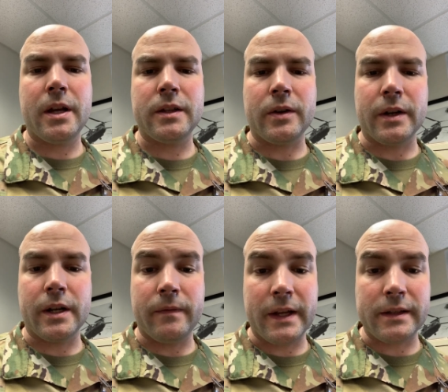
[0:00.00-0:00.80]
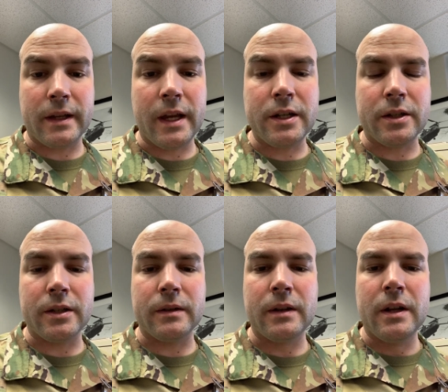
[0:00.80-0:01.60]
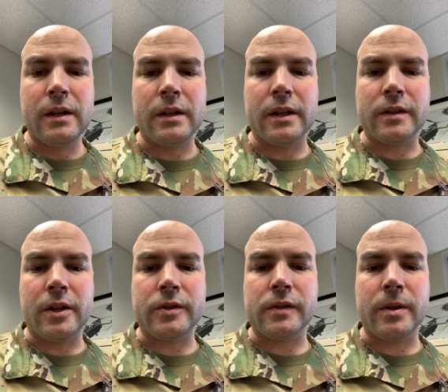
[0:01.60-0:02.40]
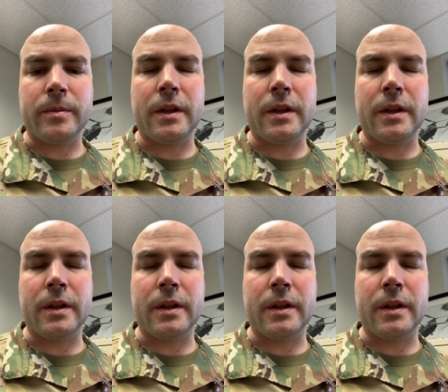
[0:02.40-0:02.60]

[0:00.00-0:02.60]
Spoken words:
during an investigation, then it's also something